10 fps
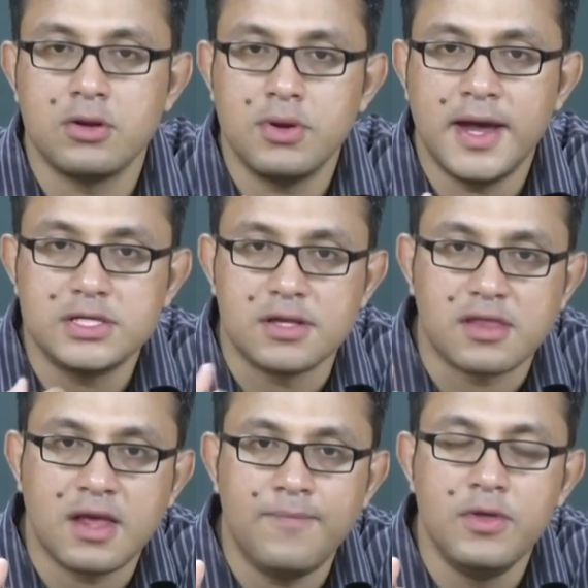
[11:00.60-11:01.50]
no
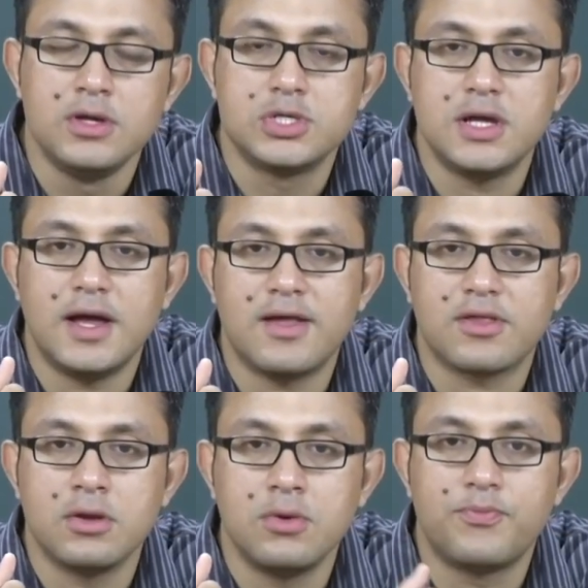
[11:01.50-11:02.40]
agency, she
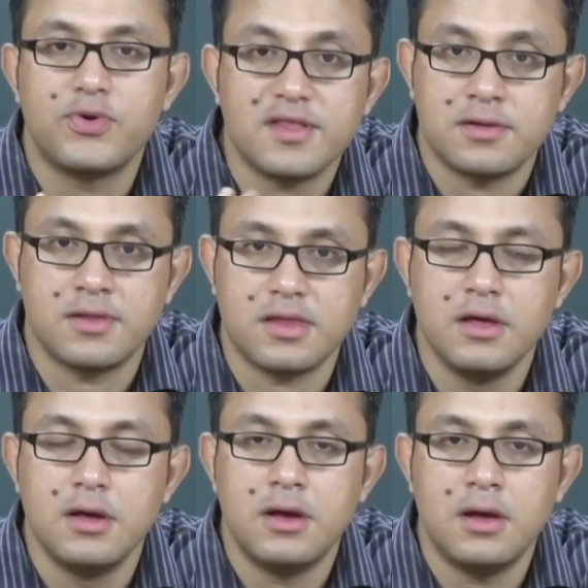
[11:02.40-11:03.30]
has no presence.
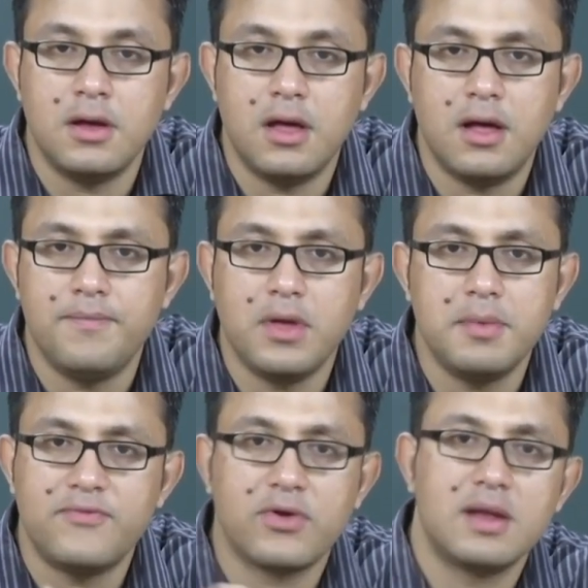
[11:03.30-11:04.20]
Uh, her, I
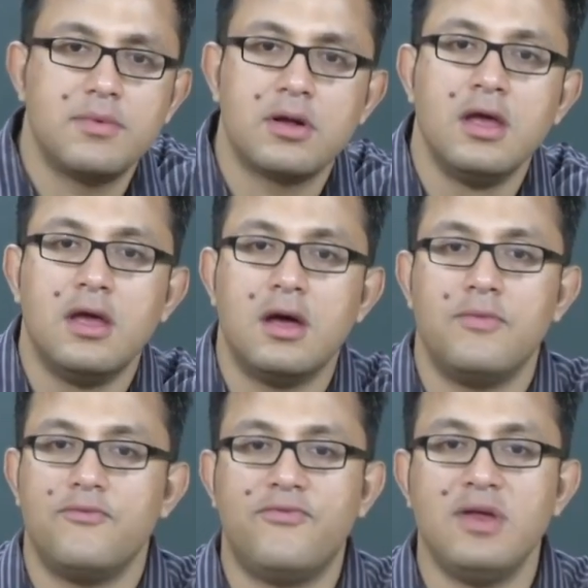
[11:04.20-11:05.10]
mean, forget about
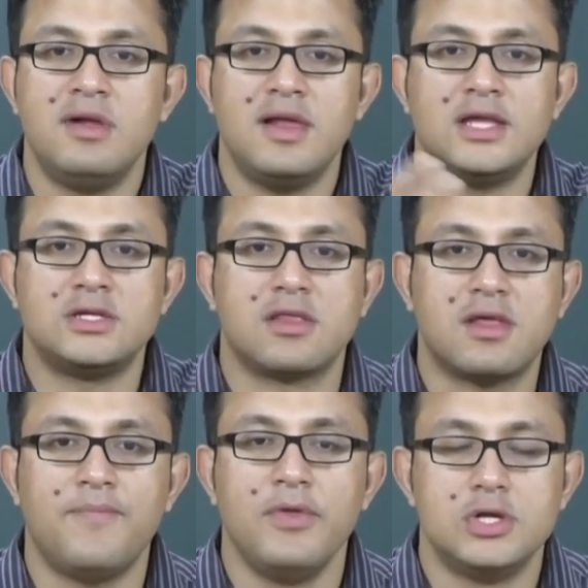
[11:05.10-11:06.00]
uh, female
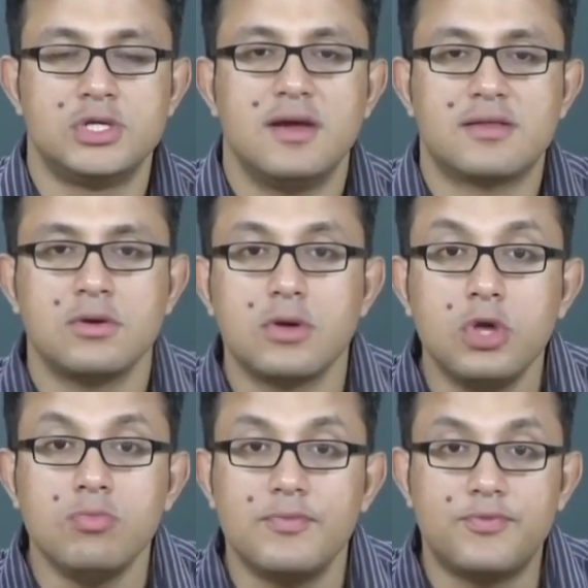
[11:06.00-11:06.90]
agency. She has no
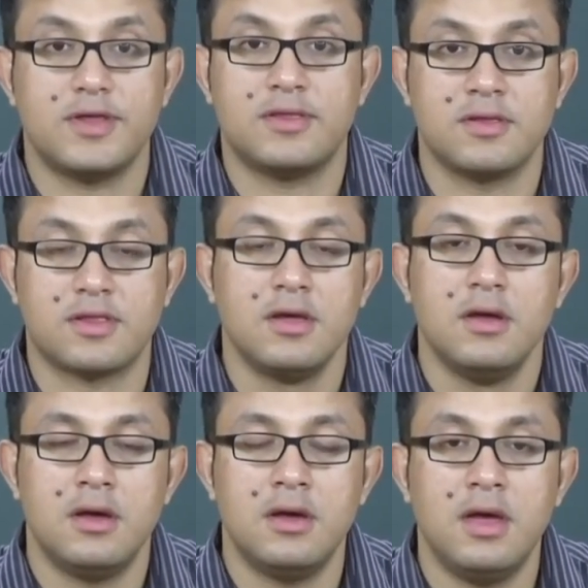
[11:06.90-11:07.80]
human presence
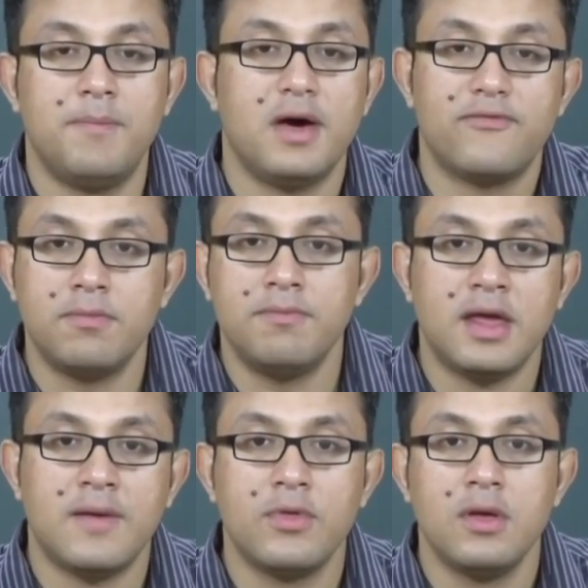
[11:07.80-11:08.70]
uh, apart from
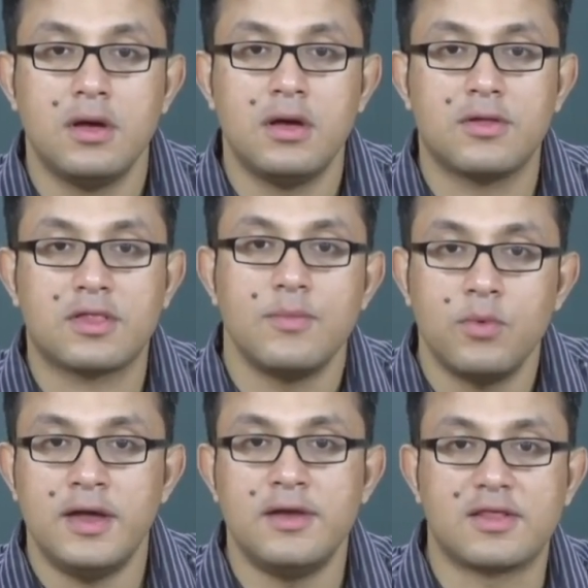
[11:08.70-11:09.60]
being uh,
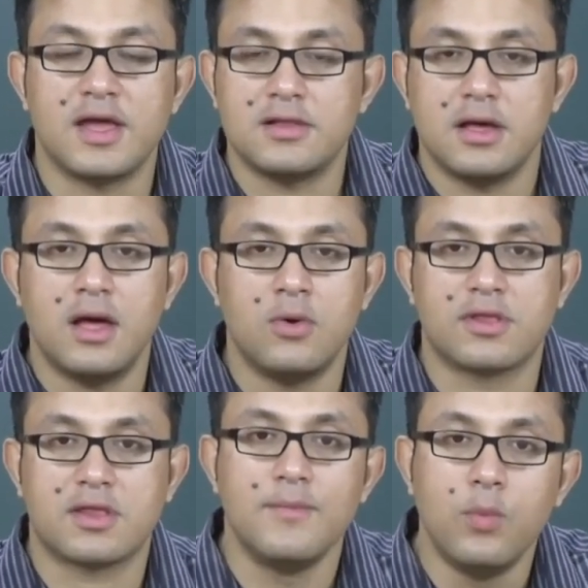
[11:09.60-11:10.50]
somewhere inside the
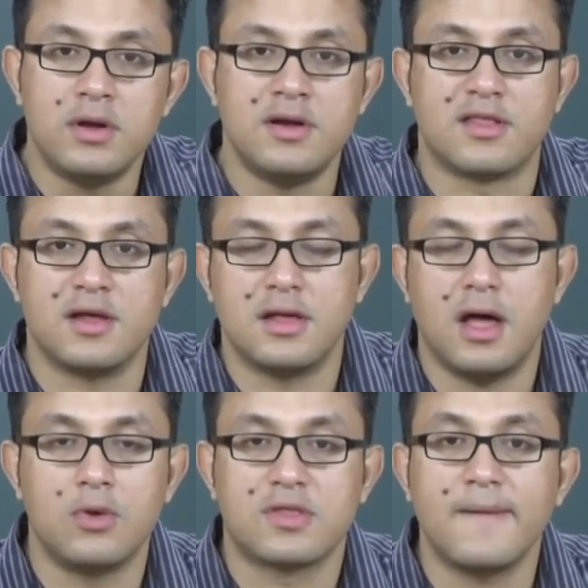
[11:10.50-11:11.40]
house, someone inside the
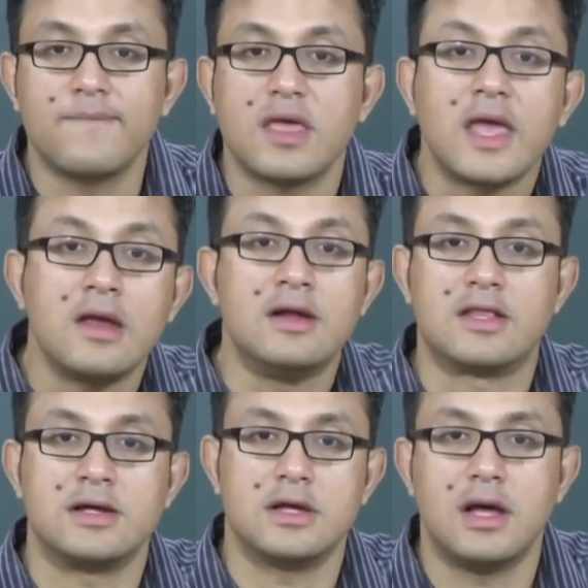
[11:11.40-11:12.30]
house, something
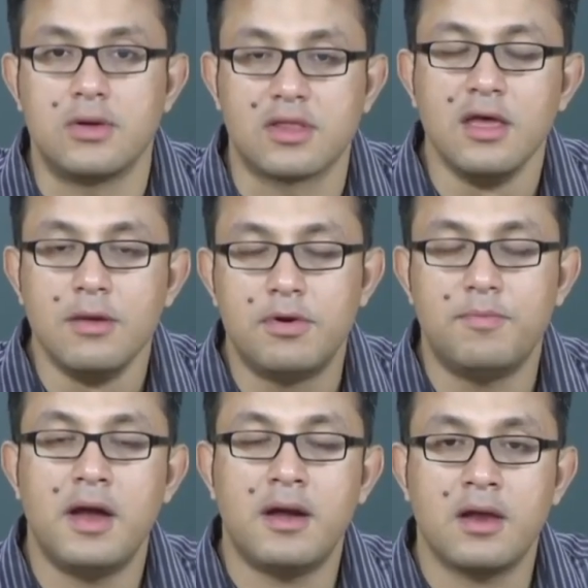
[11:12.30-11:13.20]
inside the house,
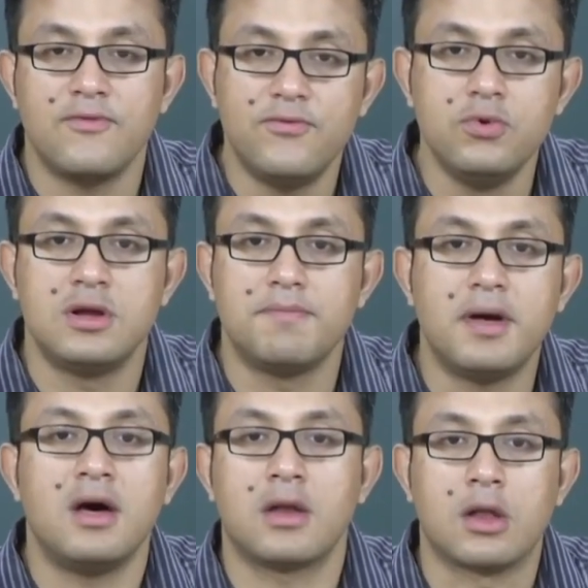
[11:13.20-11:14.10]
preparing food and
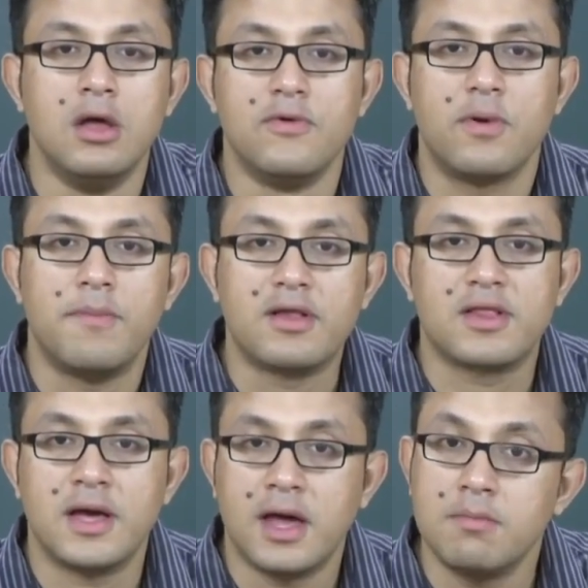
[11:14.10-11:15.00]
pan for
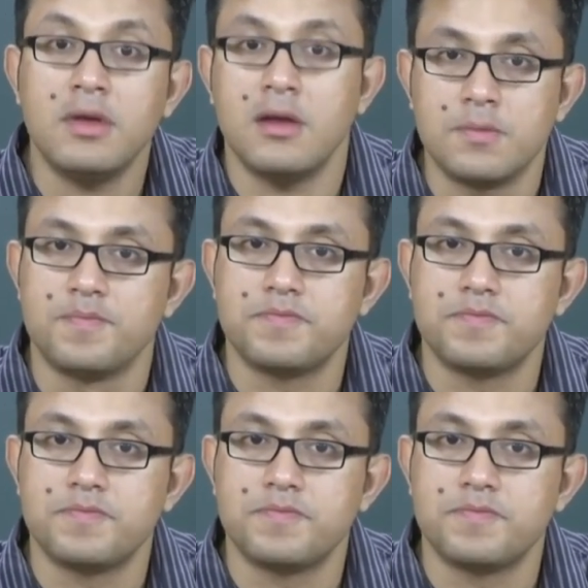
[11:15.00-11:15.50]
Mirza and Mir.